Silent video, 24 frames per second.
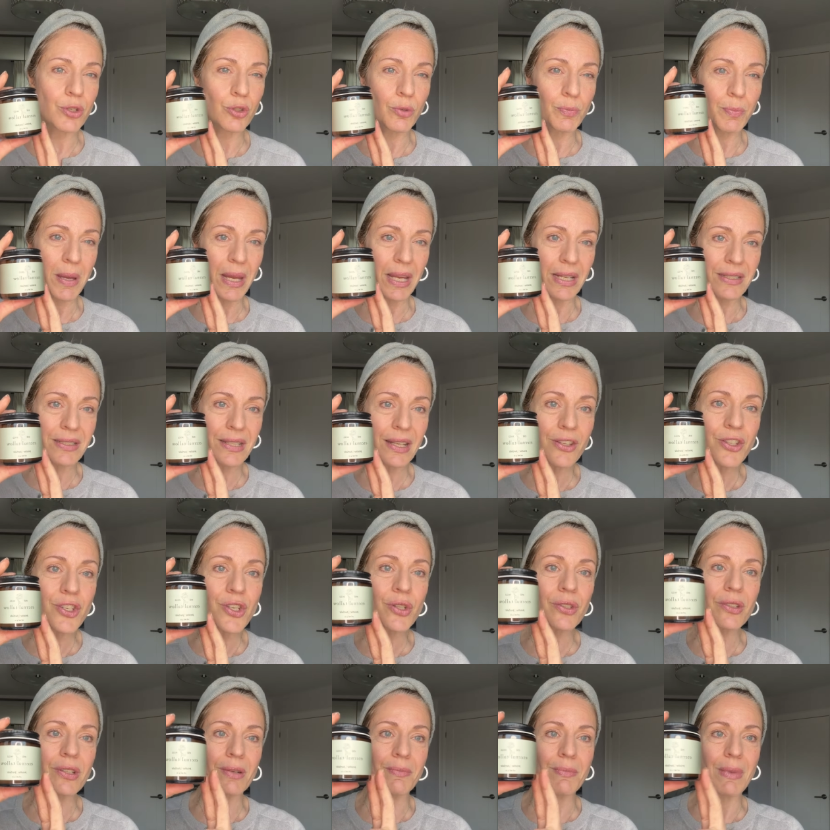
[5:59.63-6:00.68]
to pay
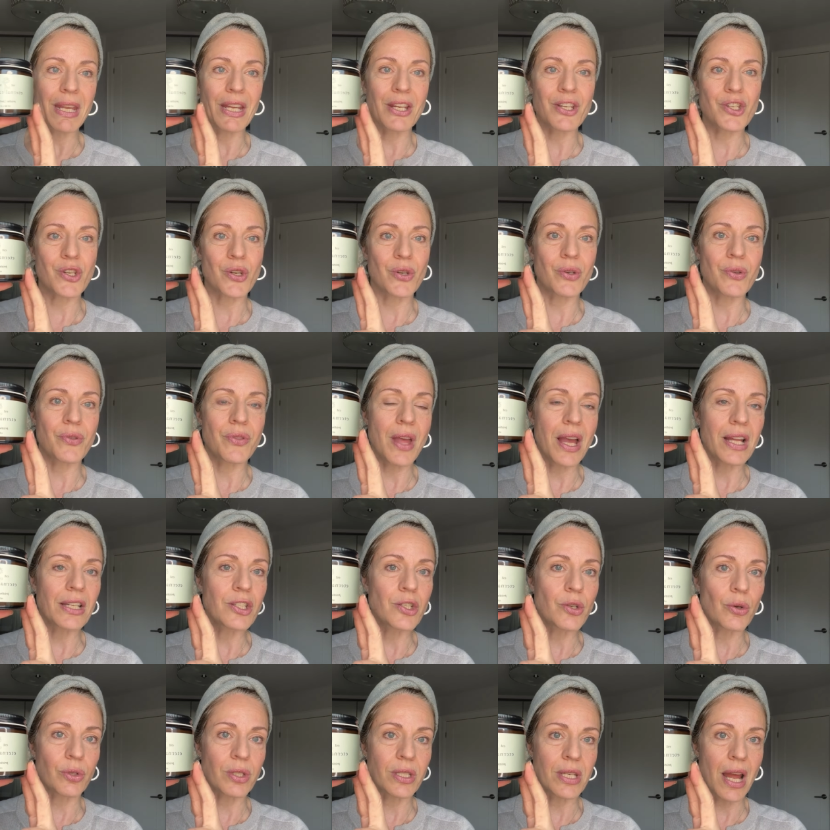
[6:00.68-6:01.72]
attention and make sure
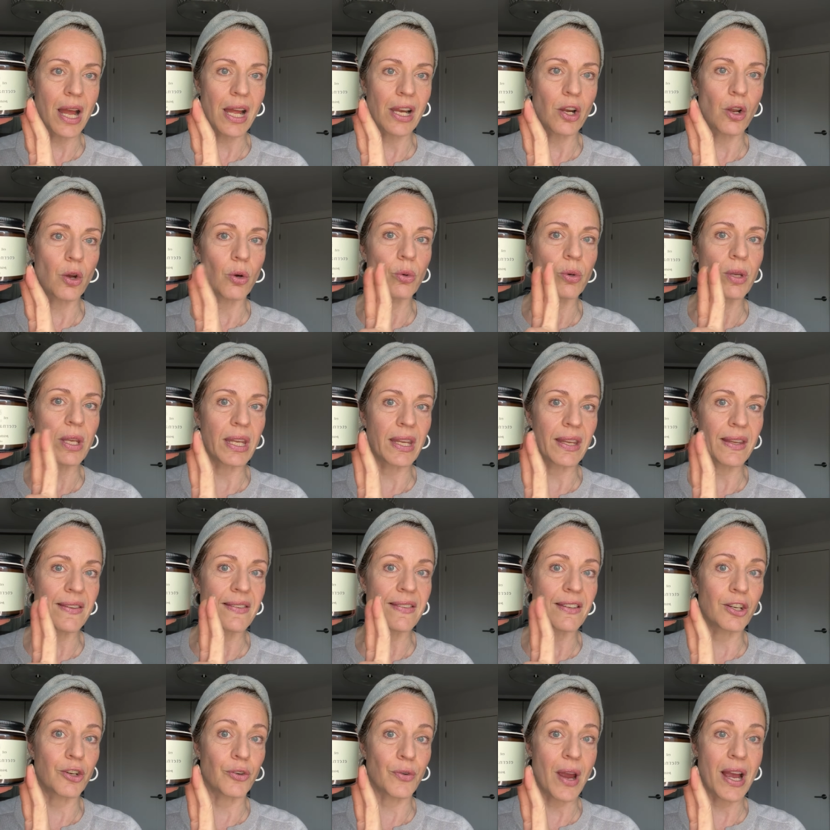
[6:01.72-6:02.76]
that your tallow is
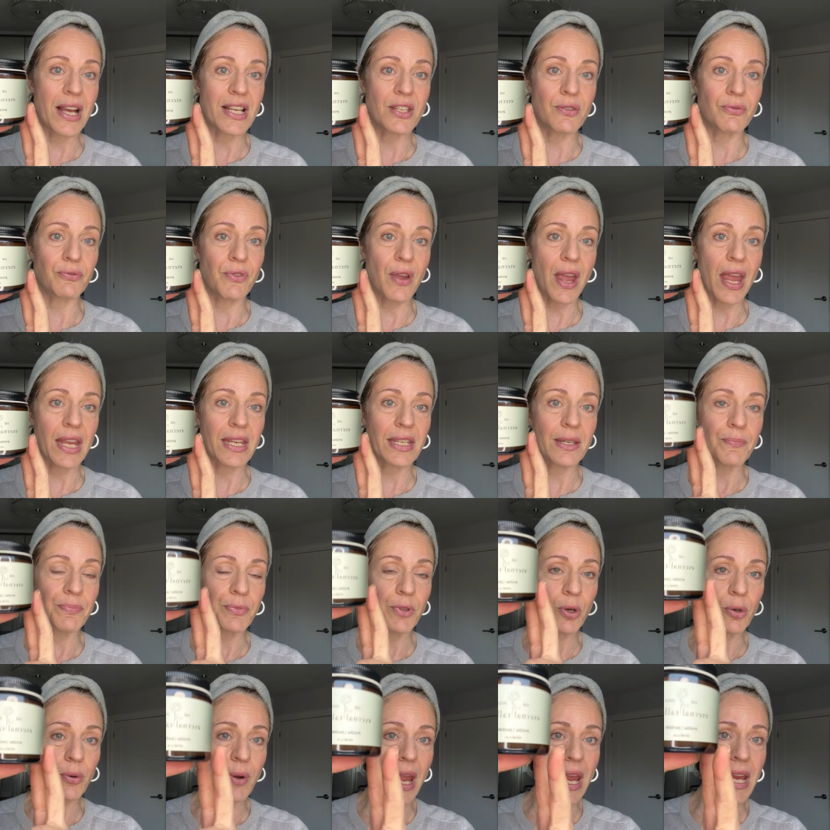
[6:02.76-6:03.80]
grass-fed,
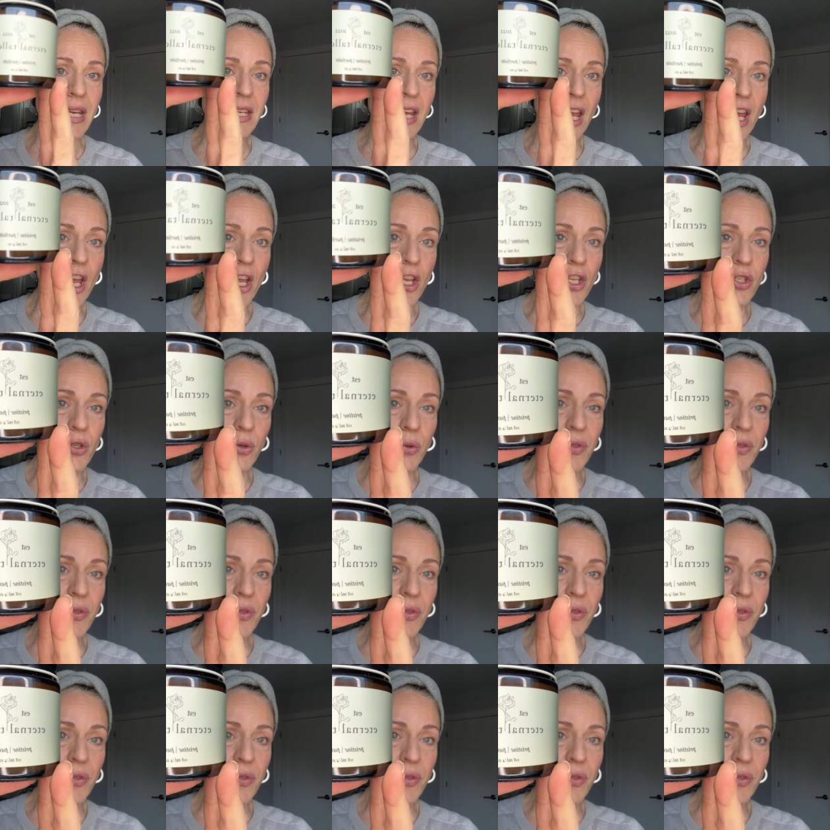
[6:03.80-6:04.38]
all right? So